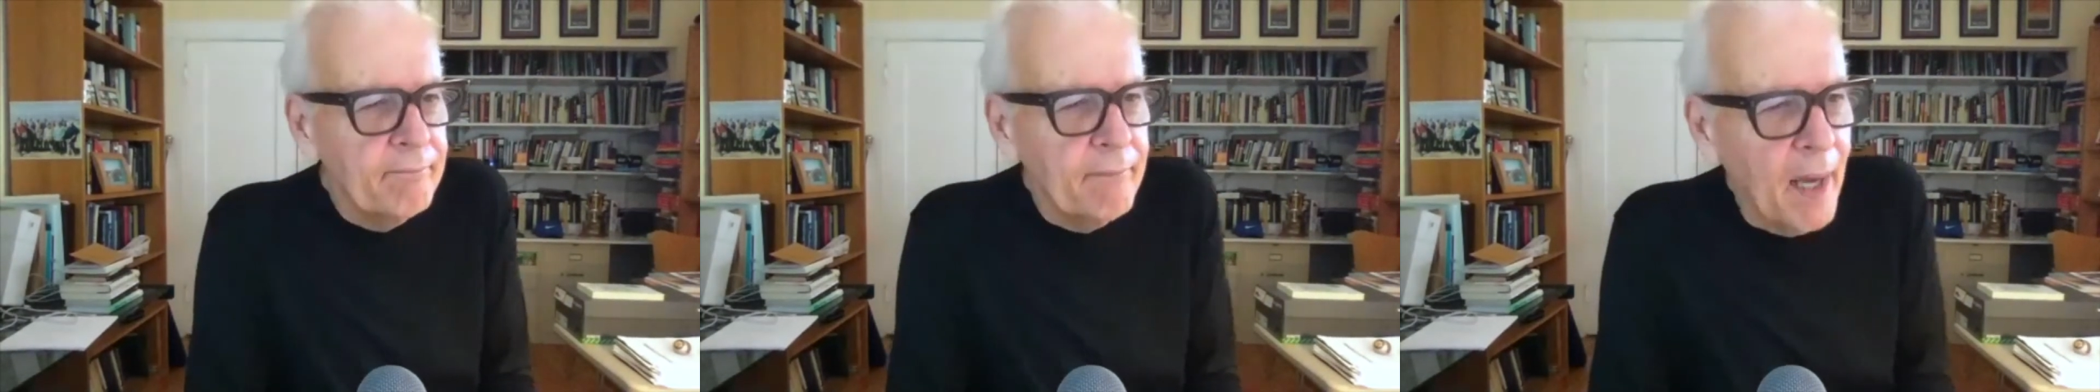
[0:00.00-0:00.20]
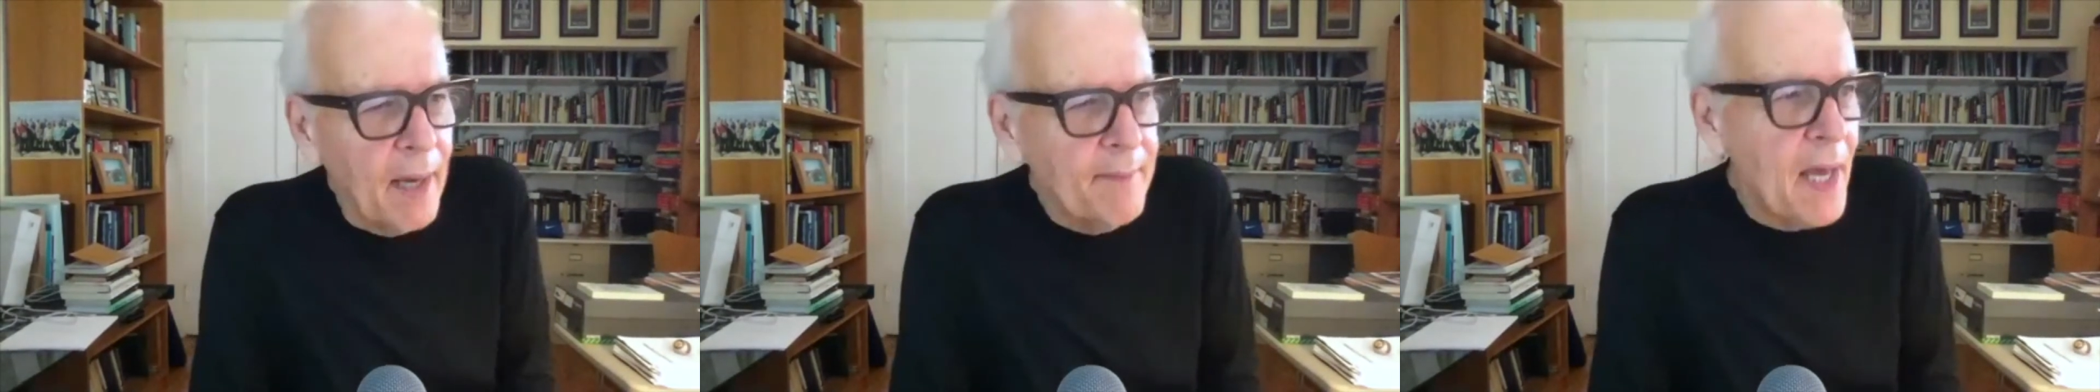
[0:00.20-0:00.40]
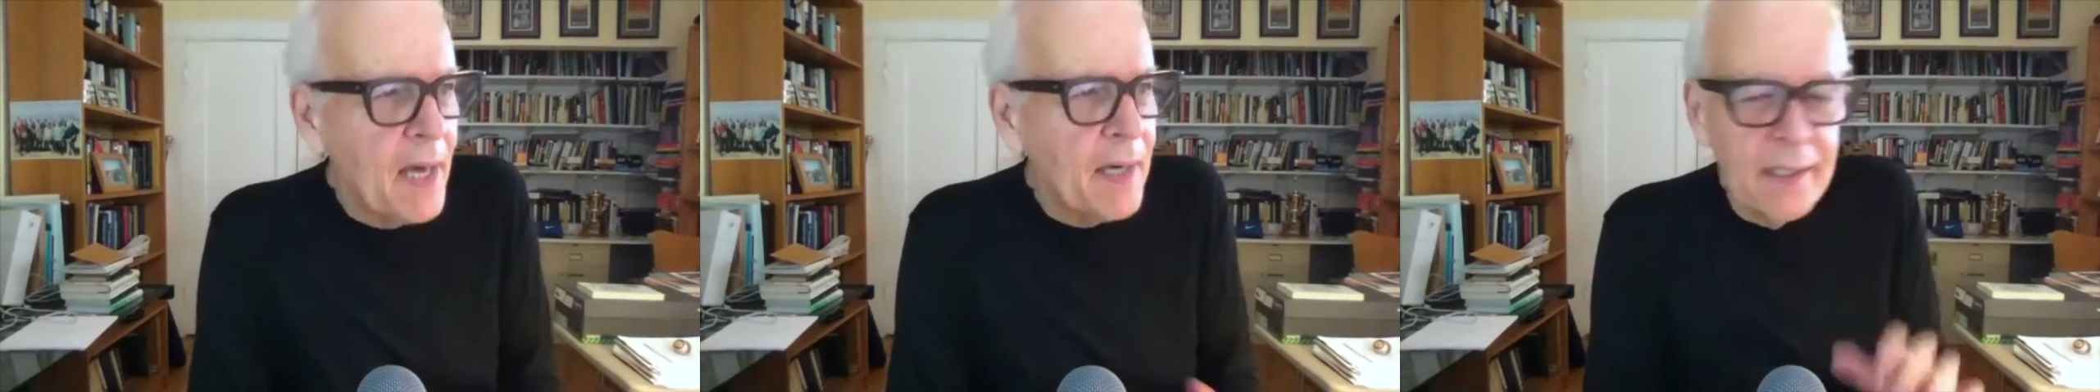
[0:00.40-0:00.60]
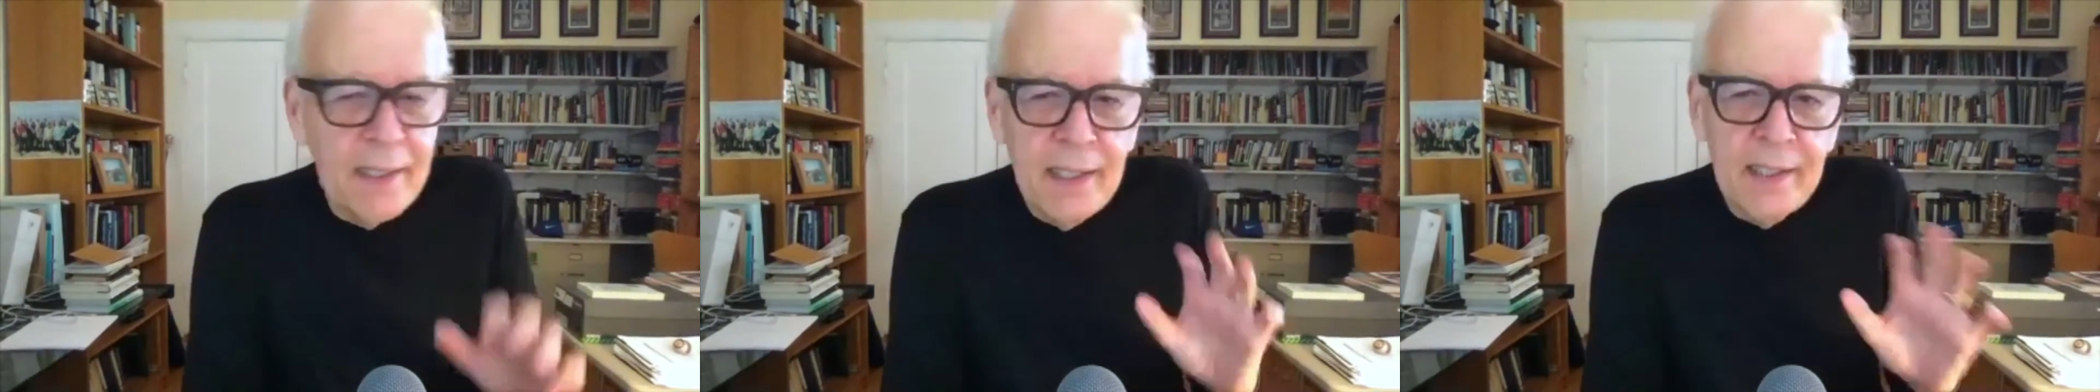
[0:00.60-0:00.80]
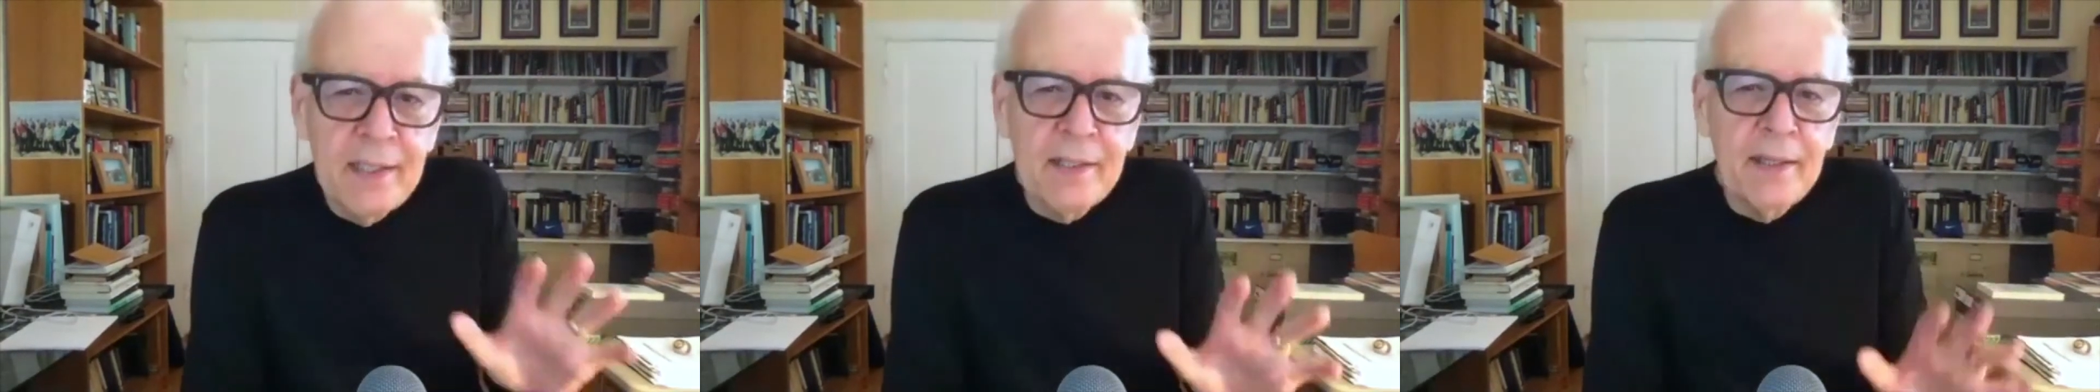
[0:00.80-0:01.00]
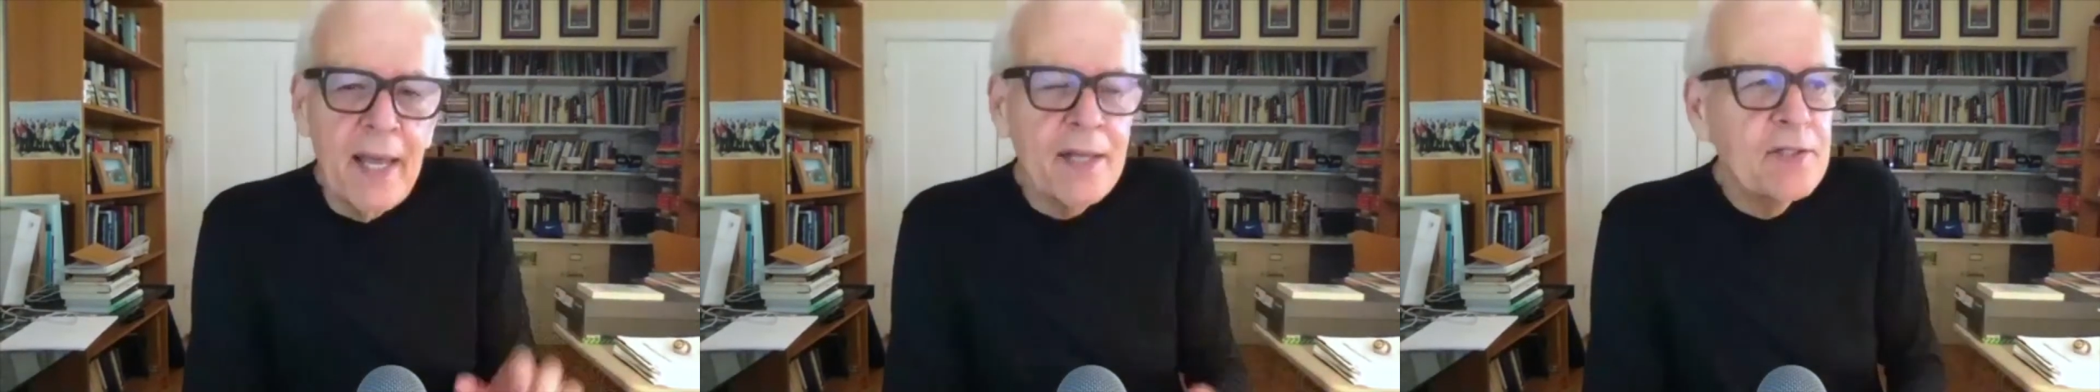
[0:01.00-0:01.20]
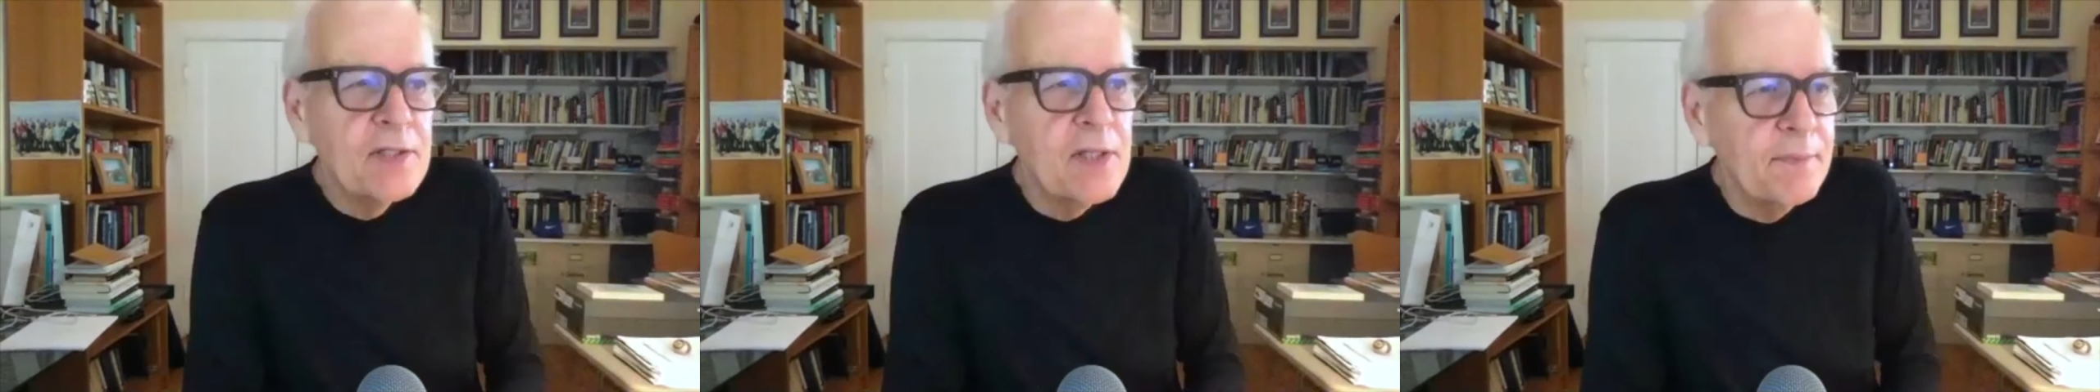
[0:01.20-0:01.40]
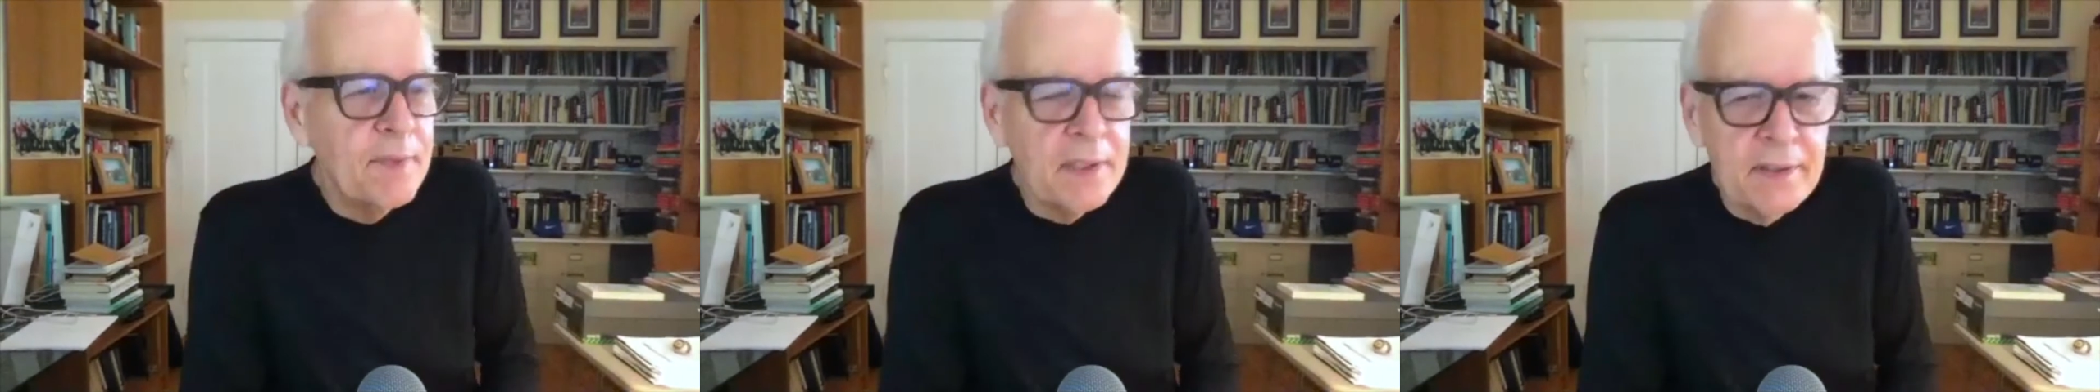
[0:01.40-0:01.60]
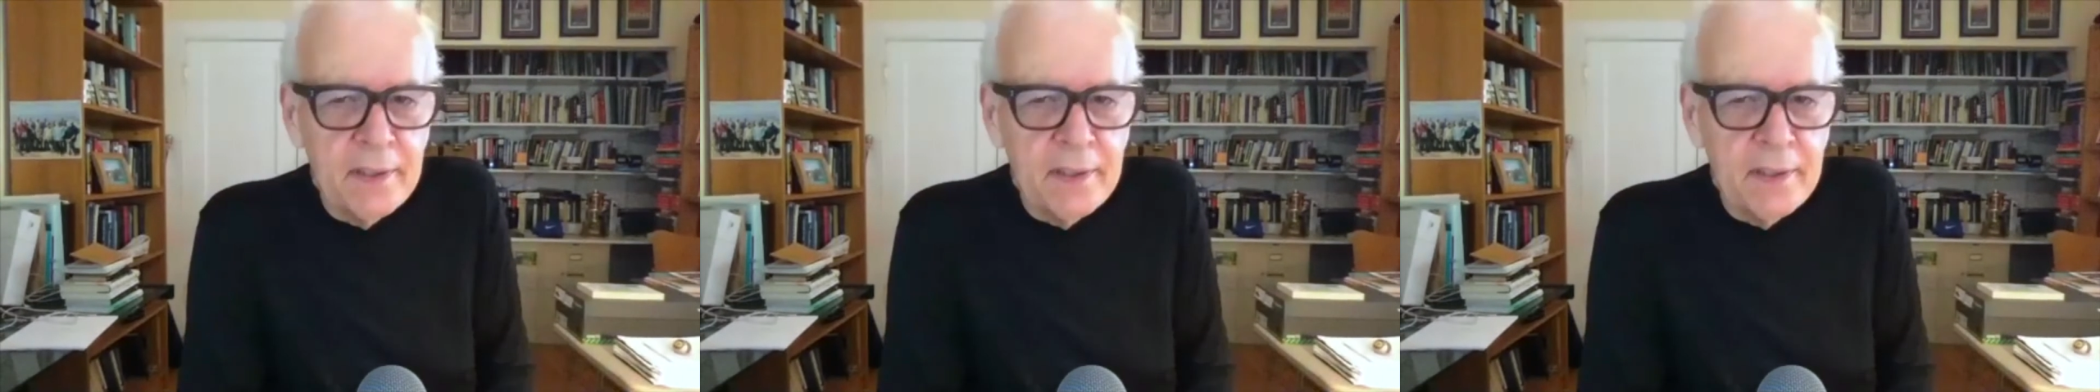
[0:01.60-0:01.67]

not going to get into that subject